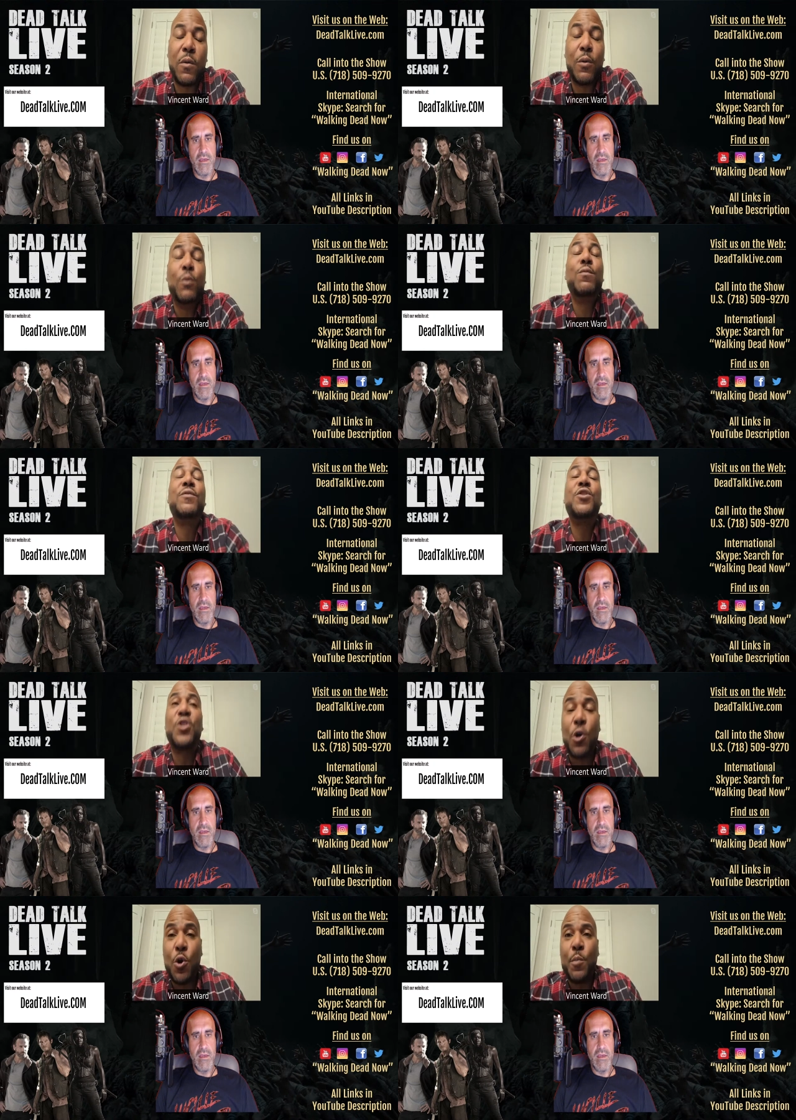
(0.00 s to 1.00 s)
Speaker 1: ta- who
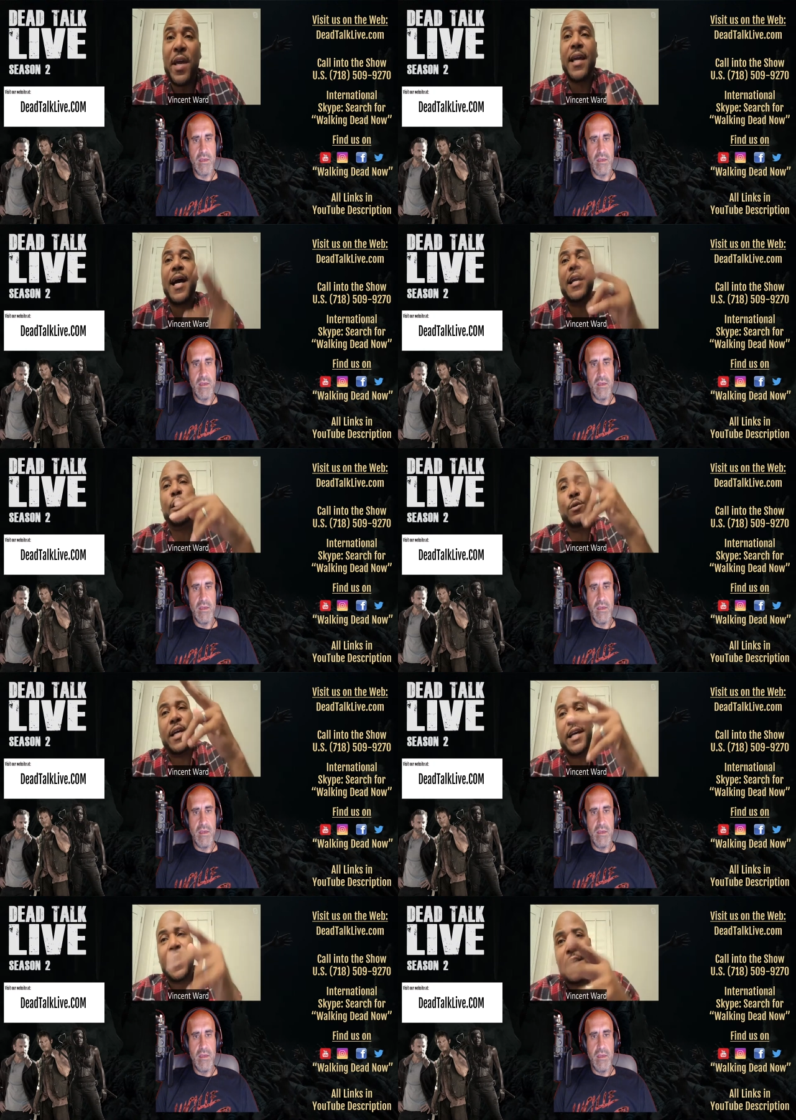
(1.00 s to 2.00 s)
showed me how to do
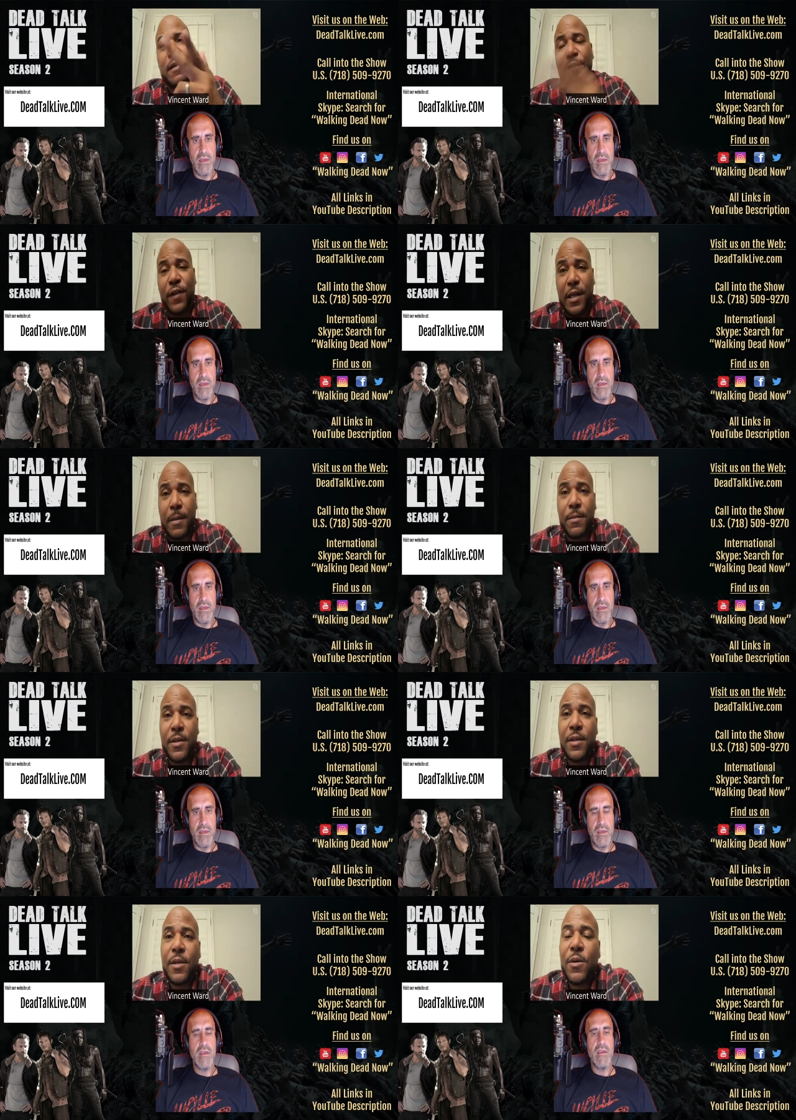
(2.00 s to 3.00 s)
that gun flip
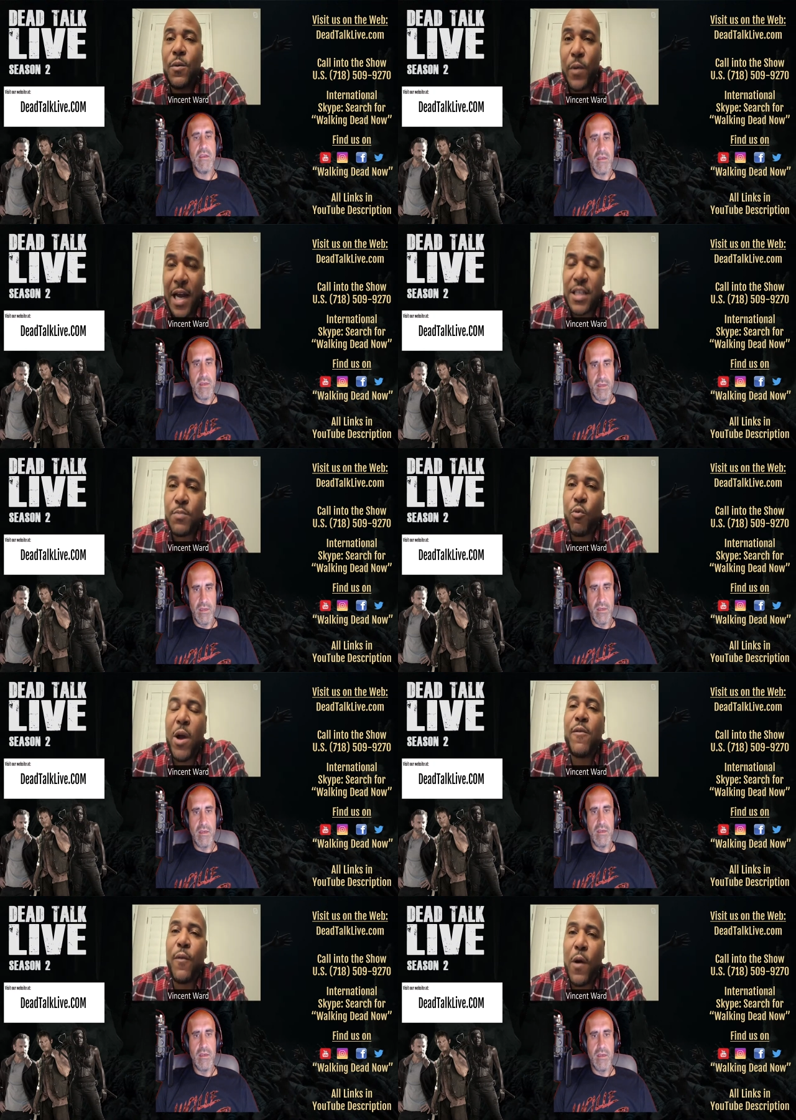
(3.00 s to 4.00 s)
when I
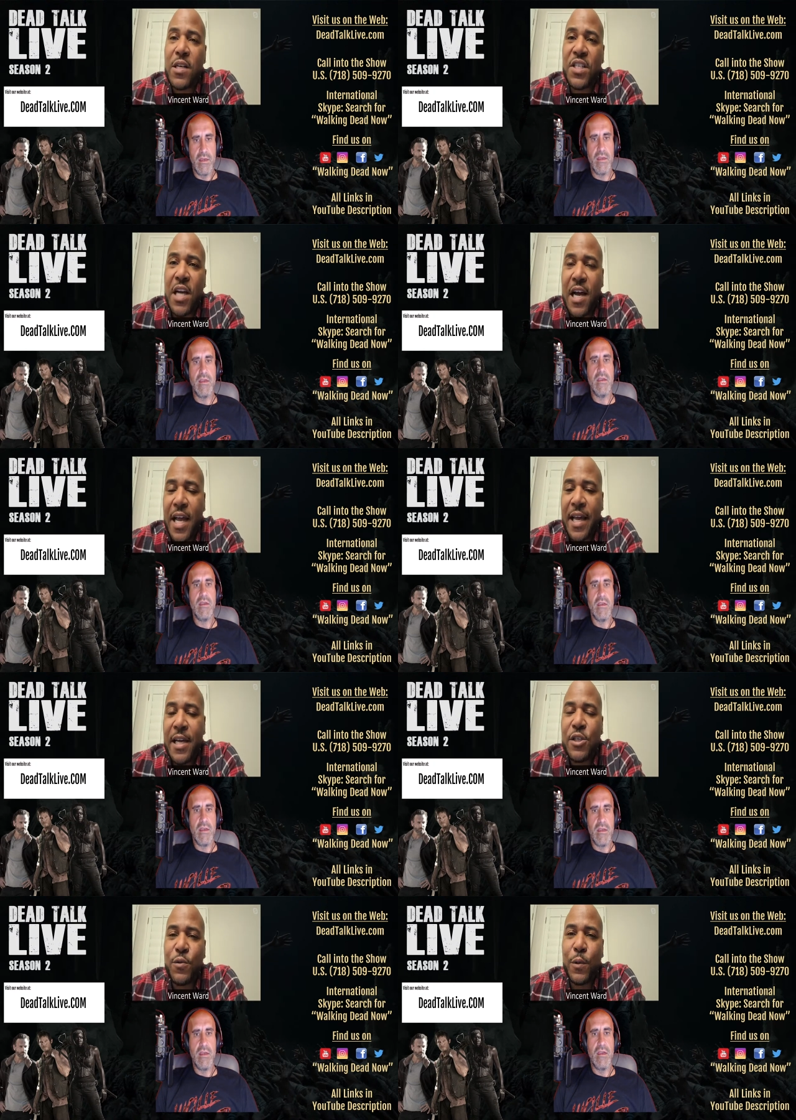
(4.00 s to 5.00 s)
right before I shot
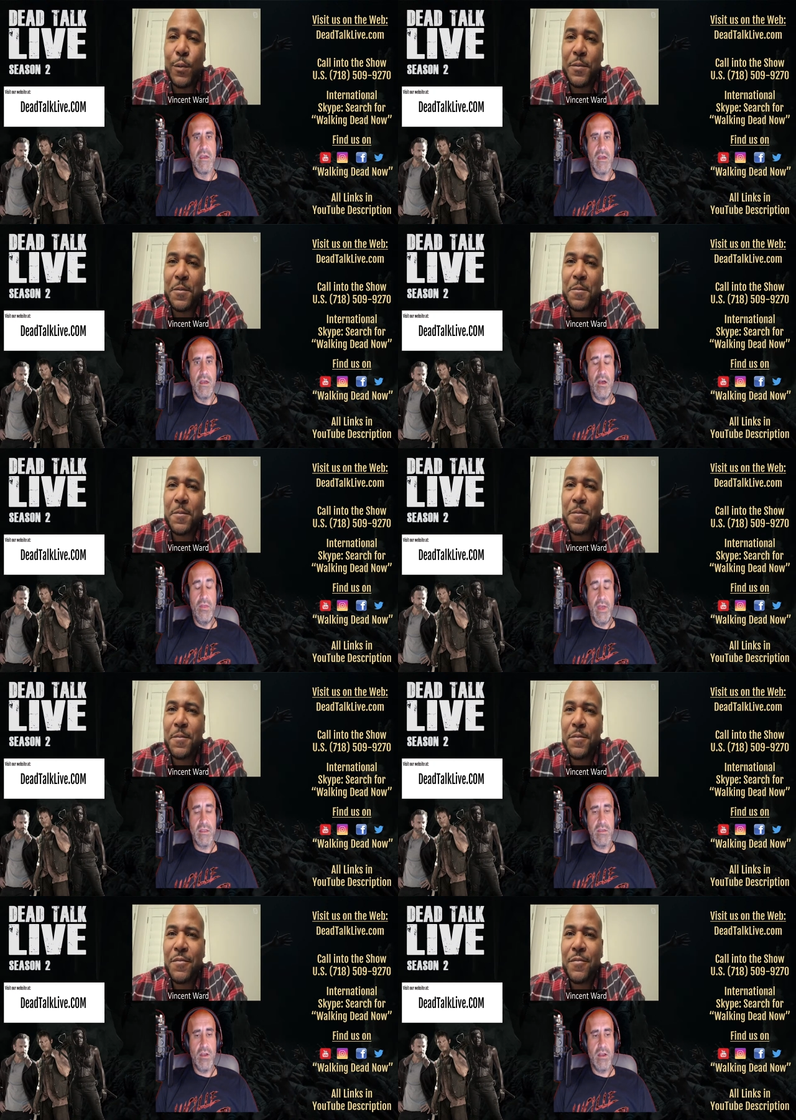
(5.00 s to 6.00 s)
Andrew.
Speaker 2: Oh,
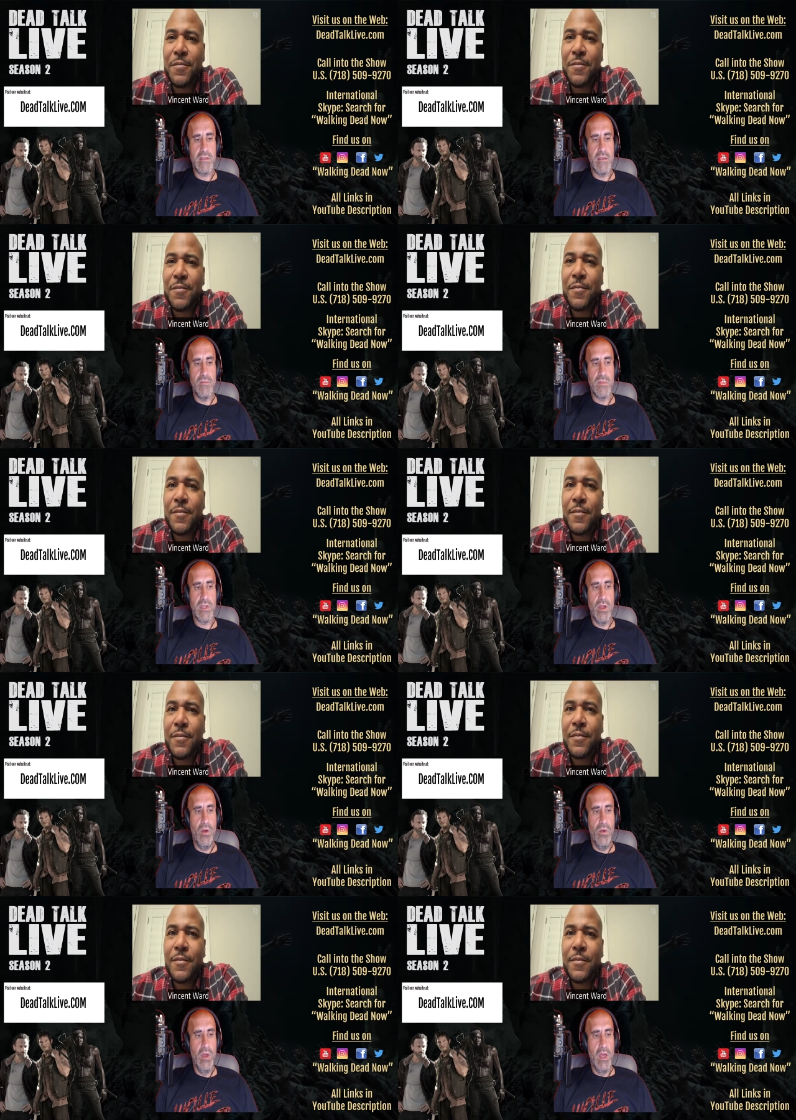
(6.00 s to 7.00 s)
that's awesome.
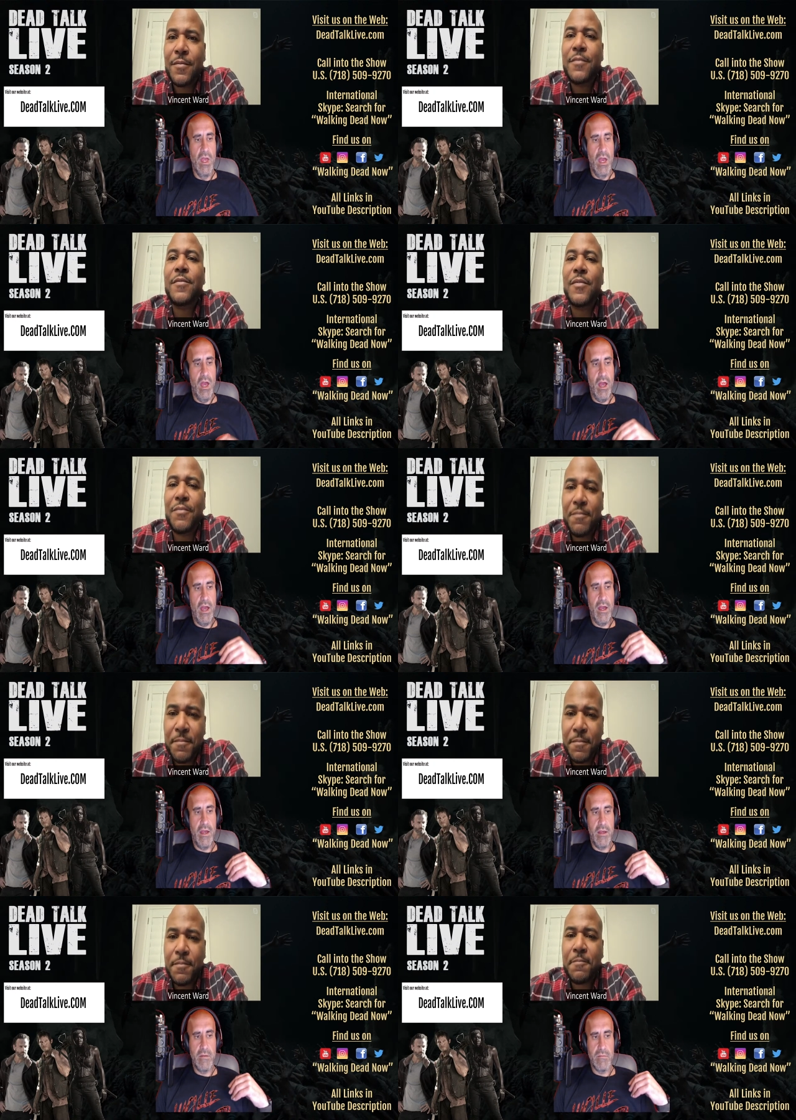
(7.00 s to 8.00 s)
So,
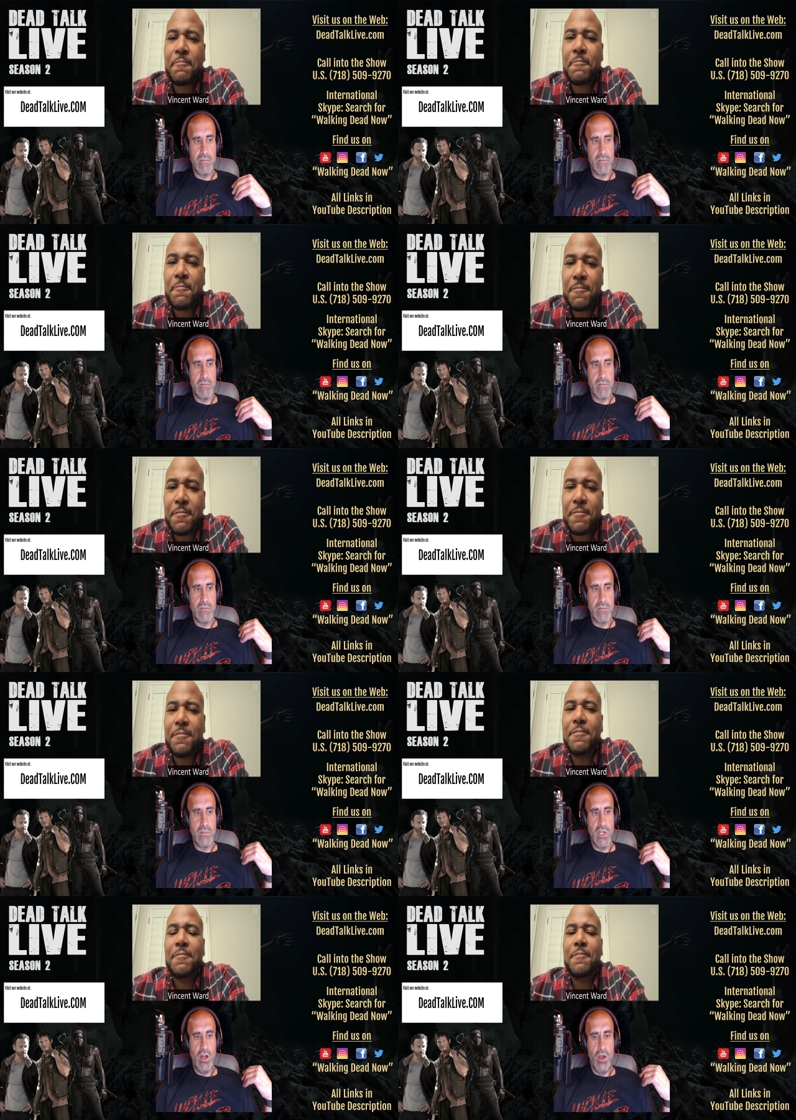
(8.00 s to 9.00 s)
uh,
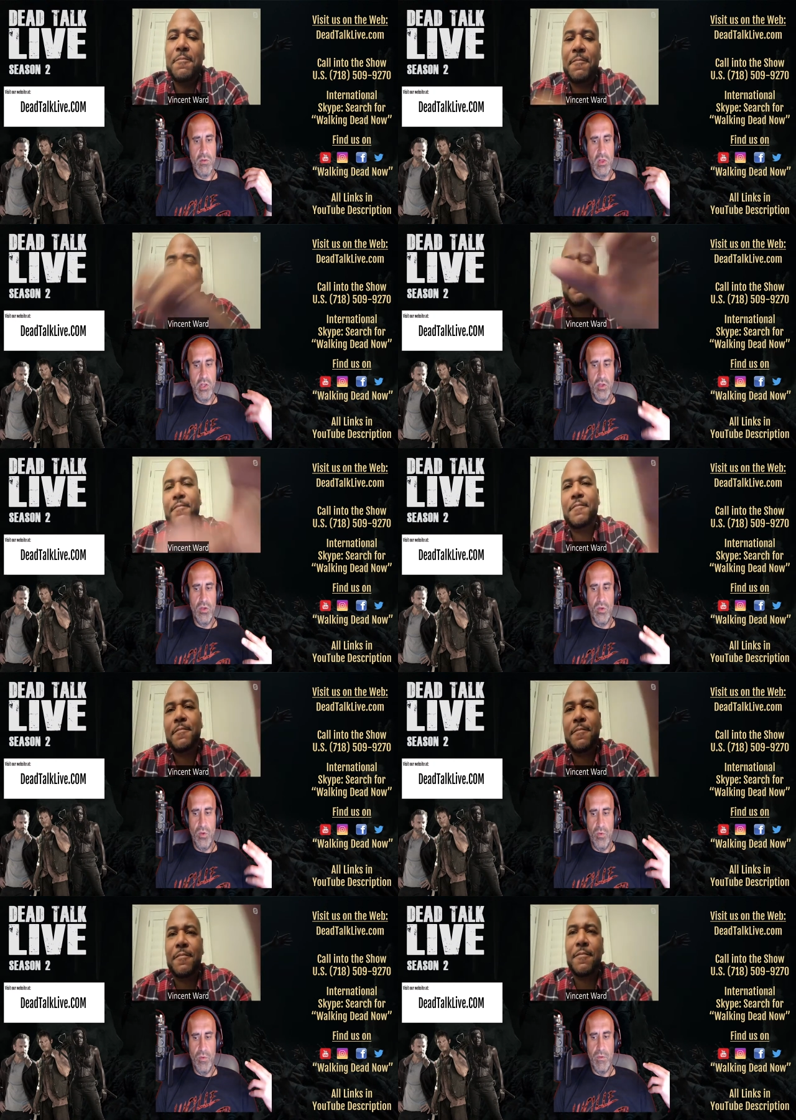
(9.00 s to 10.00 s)
you know,
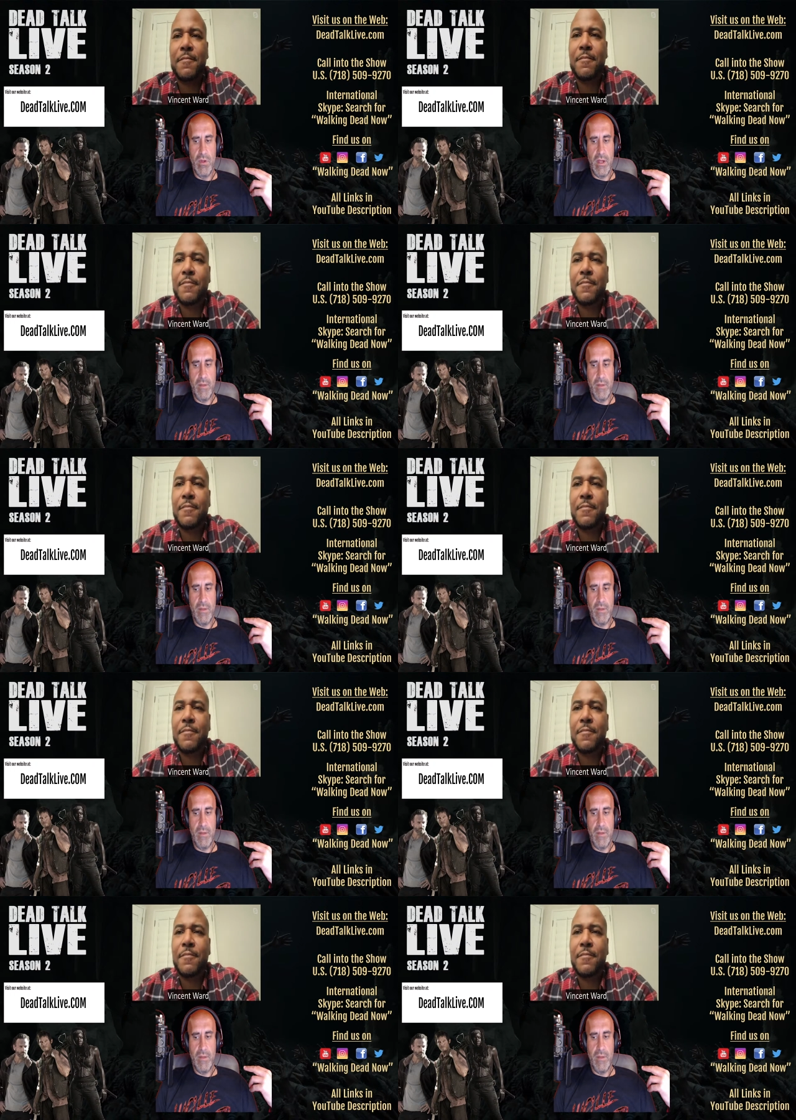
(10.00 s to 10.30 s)
Lew